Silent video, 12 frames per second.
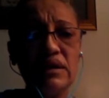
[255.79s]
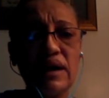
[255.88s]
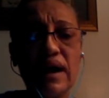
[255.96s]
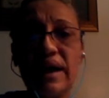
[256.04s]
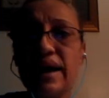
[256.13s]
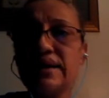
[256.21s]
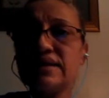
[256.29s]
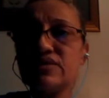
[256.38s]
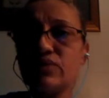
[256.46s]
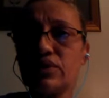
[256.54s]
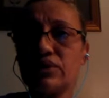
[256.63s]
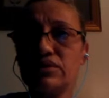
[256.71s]
hate this
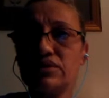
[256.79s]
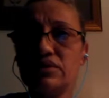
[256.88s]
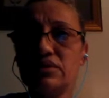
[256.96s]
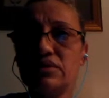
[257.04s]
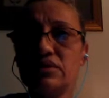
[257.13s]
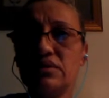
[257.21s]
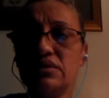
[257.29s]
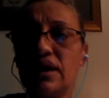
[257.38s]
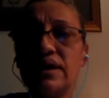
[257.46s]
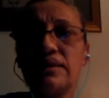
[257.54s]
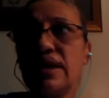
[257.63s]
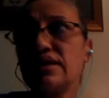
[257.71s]
world.
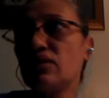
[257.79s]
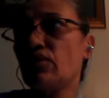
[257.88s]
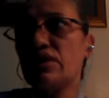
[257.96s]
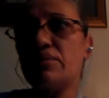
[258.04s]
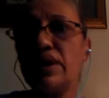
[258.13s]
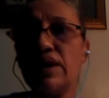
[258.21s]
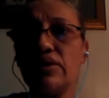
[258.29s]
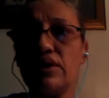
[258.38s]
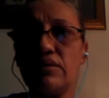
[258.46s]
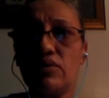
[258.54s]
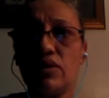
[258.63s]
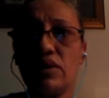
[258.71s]
I don't want to be here
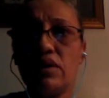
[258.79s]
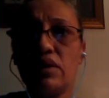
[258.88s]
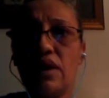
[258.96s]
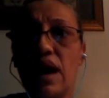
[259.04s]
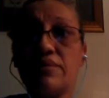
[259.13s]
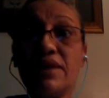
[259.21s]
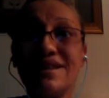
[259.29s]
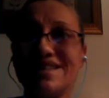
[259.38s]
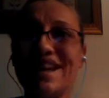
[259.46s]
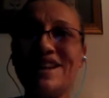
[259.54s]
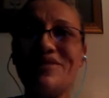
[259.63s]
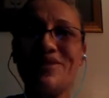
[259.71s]
anymore. I'm not
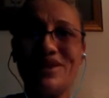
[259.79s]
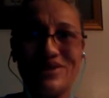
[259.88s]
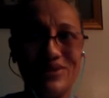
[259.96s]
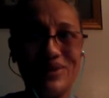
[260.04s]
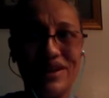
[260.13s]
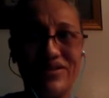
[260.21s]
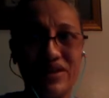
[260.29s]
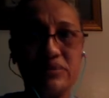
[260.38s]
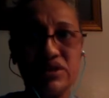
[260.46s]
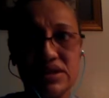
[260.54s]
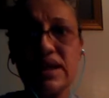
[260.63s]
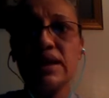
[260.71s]
saying I'm going to do anything. I'm
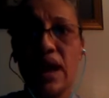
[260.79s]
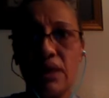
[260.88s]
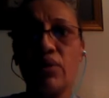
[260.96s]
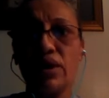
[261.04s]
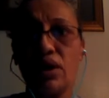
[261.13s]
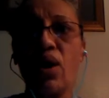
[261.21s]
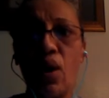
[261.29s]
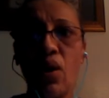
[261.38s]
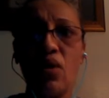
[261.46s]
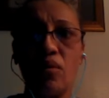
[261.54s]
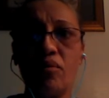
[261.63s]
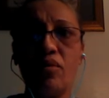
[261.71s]
just saying I want to go
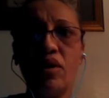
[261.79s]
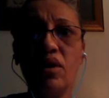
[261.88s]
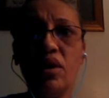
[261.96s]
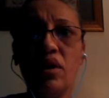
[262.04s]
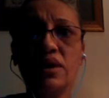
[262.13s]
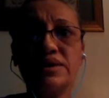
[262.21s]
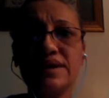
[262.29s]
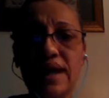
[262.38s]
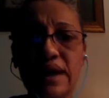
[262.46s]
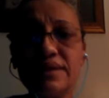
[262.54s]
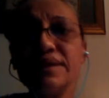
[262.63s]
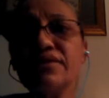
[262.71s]
home. See,
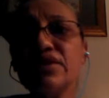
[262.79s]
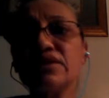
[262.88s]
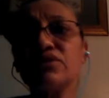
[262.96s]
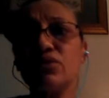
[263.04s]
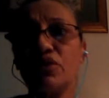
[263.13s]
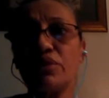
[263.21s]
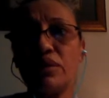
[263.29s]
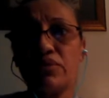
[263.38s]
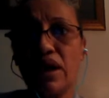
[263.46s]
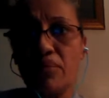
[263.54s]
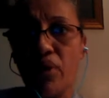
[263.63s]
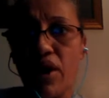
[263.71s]
I live in this world, but I'm
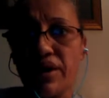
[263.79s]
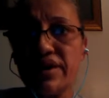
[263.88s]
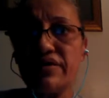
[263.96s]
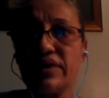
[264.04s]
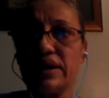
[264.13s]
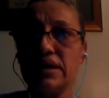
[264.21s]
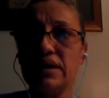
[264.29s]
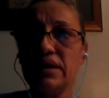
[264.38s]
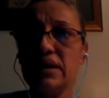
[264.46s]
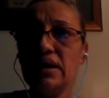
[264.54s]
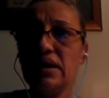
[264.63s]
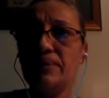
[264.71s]
not a part of it.
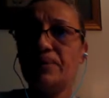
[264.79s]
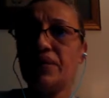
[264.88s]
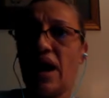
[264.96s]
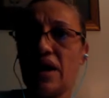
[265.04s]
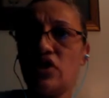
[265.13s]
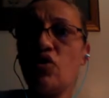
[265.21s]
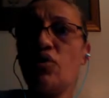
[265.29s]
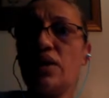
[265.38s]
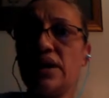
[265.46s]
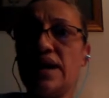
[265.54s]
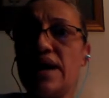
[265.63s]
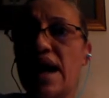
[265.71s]
I know
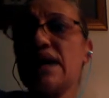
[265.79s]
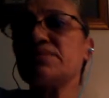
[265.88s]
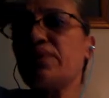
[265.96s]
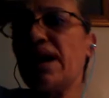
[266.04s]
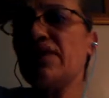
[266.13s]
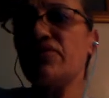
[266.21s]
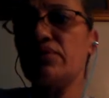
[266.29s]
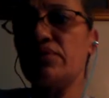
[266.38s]
what He has planned for